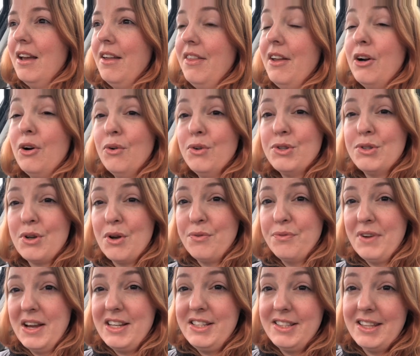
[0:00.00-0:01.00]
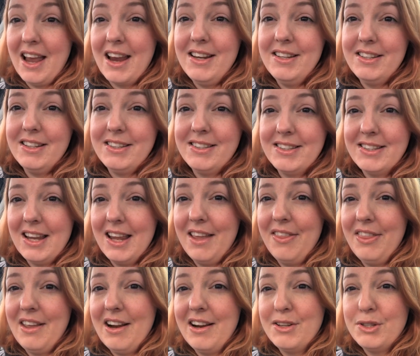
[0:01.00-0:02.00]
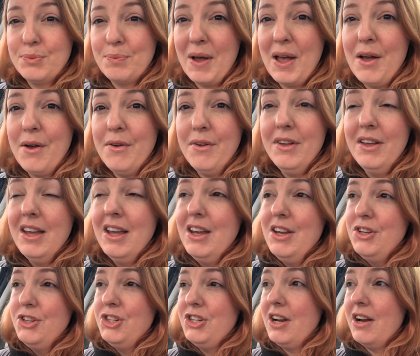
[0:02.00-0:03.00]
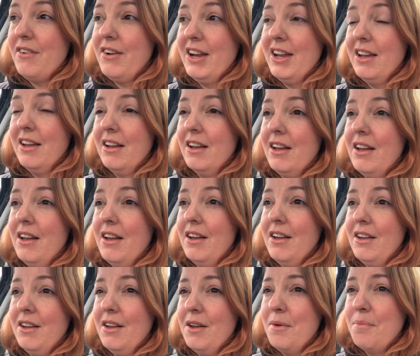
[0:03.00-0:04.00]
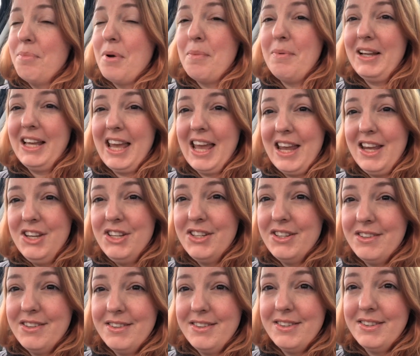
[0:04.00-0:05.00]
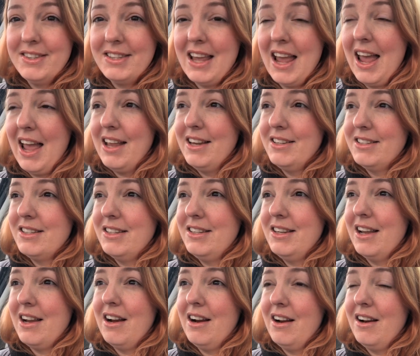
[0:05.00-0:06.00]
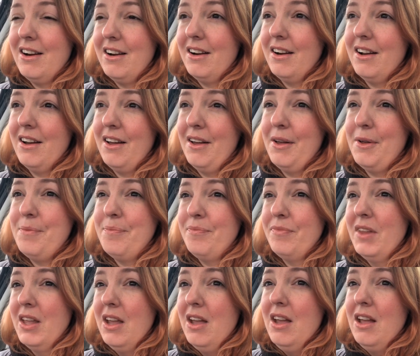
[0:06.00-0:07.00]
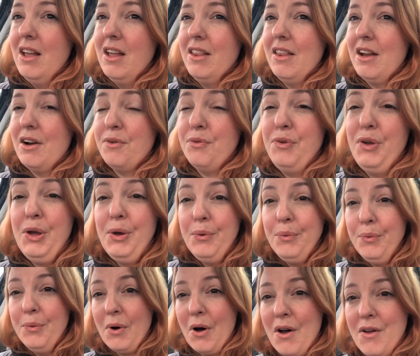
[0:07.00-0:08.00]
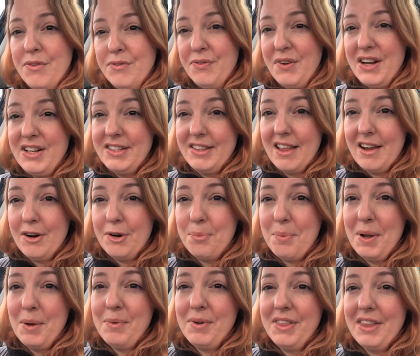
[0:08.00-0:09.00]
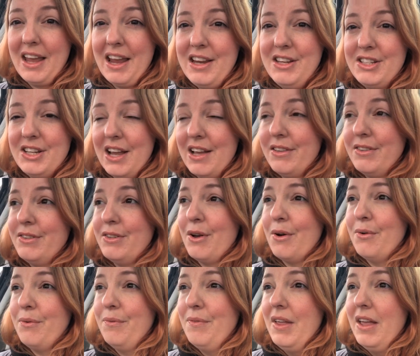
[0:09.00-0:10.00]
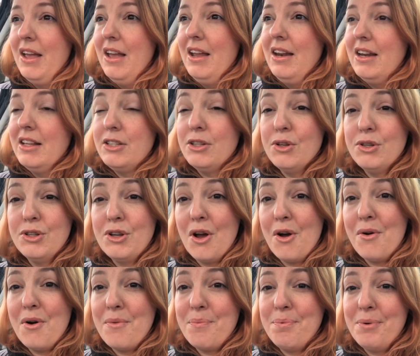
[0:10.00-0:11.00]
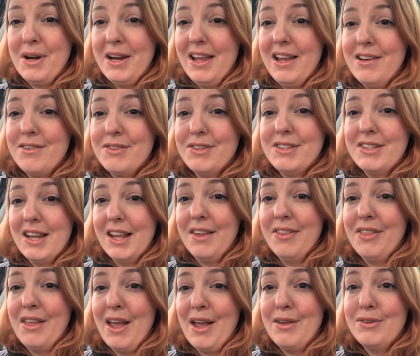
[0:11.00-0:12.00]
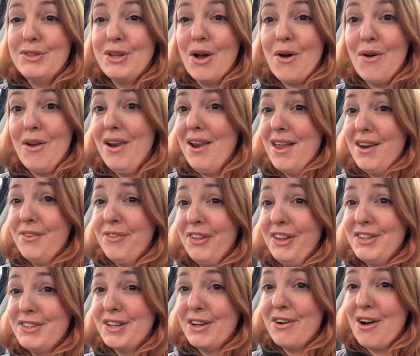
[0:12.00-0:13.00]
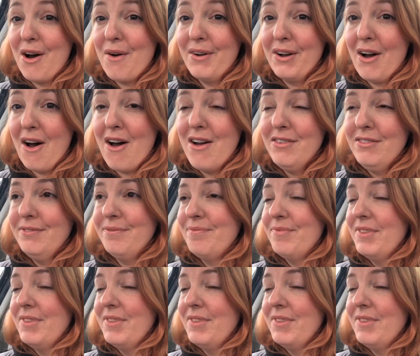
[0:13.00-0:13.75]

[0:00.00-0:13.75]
there are also phage scientists in there as well, sharing publications and their view on phage therapy with HS. So it's also a pretty interesting thing. So a lot of things are going on.